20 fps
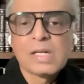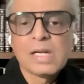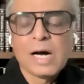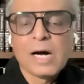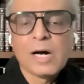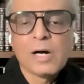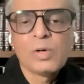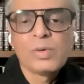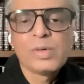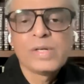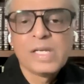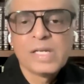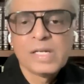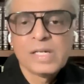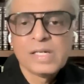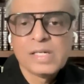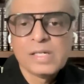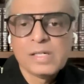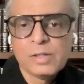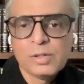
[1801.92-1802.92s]
now
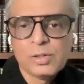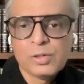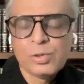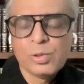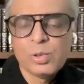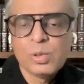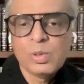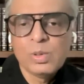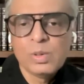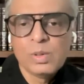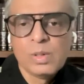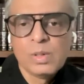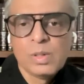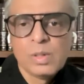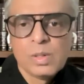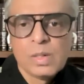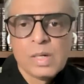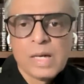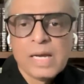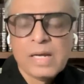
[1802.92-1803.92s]
geared to
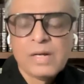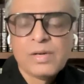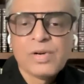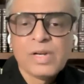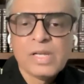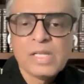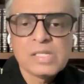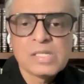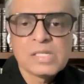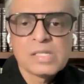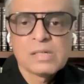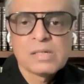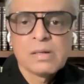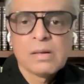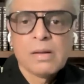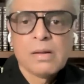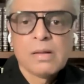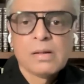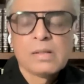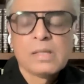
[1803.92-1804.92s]
address
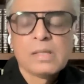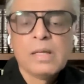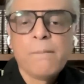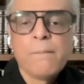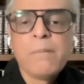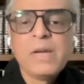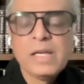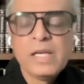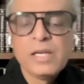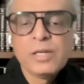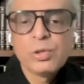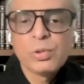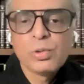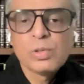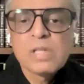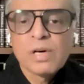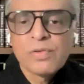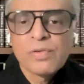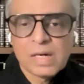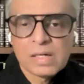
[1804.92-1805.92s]
the big
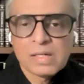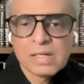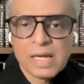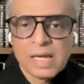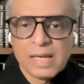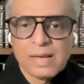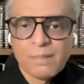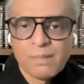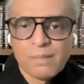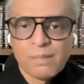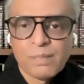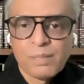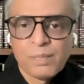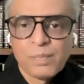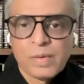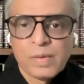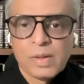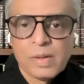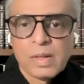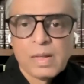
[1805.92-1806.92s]
issues of our time.
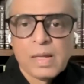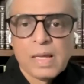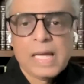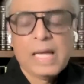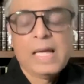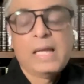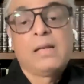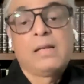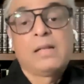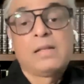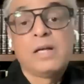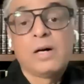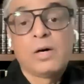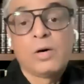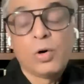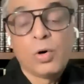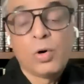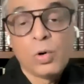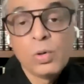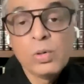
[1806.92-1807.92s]
And
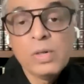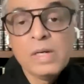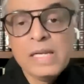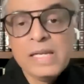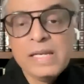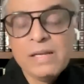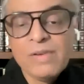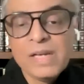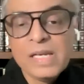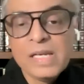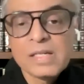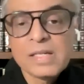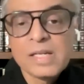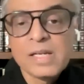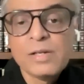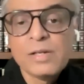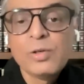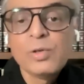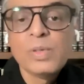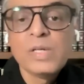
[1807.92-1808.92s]
the only way it
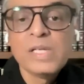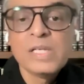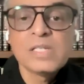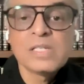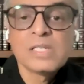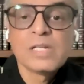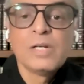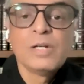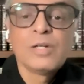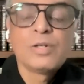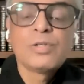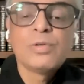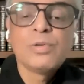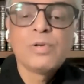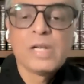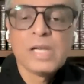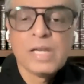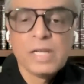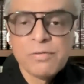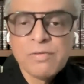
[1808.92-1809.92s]
can do is
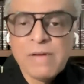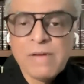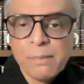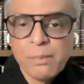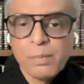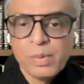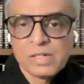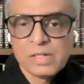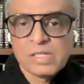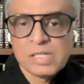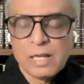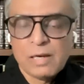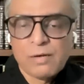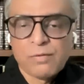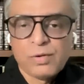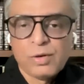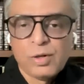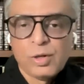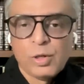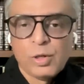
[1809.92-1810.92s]
to revamp itself.
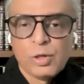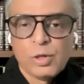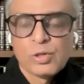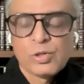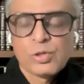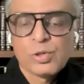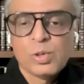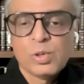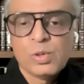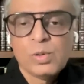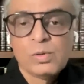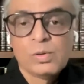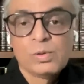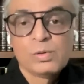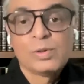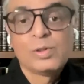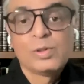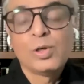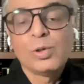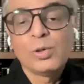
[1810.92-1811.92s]
So
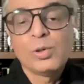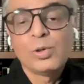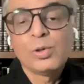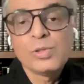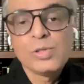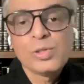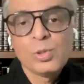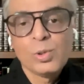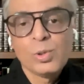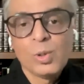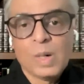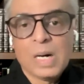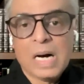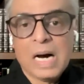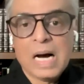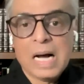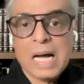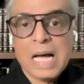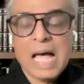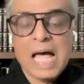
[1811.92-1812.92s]
those who
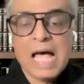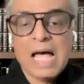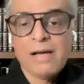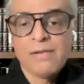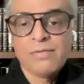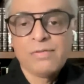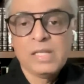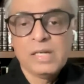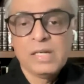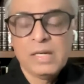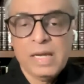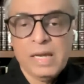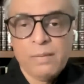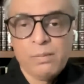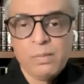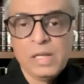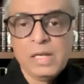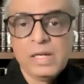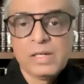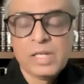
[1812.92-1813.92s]
have the
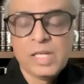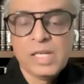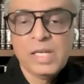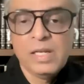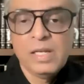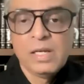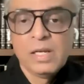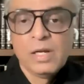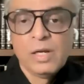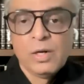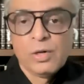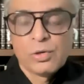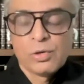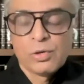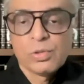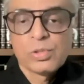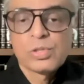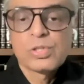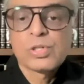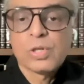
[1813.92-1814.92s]
ability
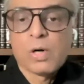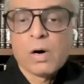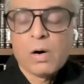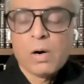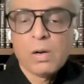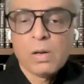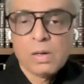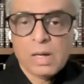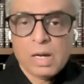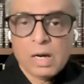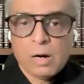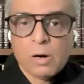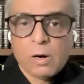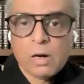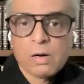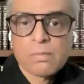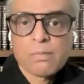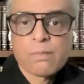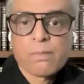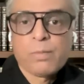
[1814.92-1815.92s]
to stall
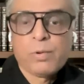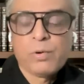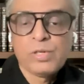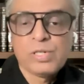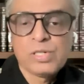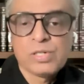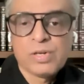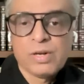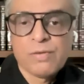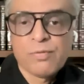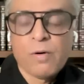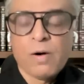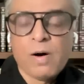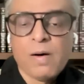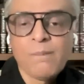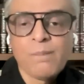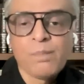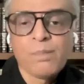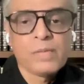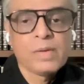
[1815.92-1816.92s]
or push
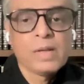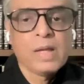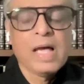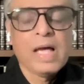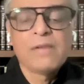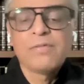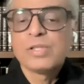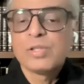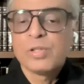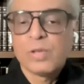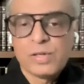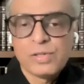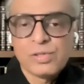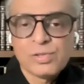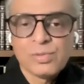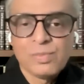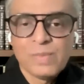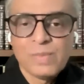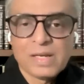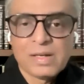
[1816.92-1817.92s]
reform have a choice
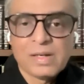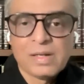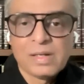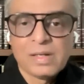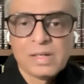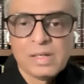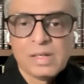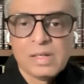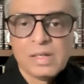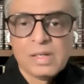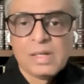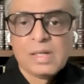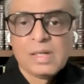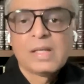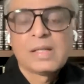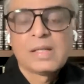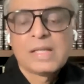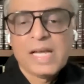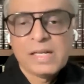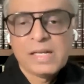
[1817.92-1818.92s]
to make.
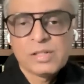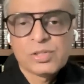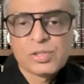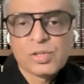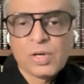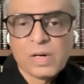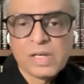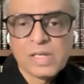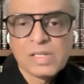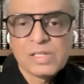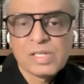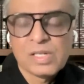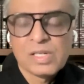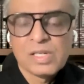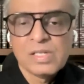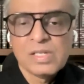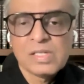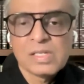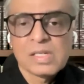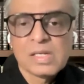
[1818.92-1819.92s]
That choice
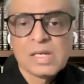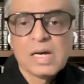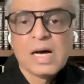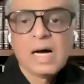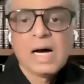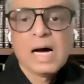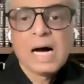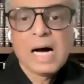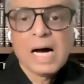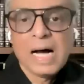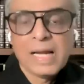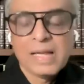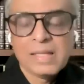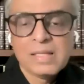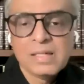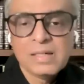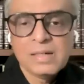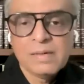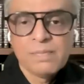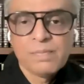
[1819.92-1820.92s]
is
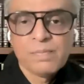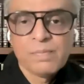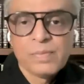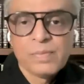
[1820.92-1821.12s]
either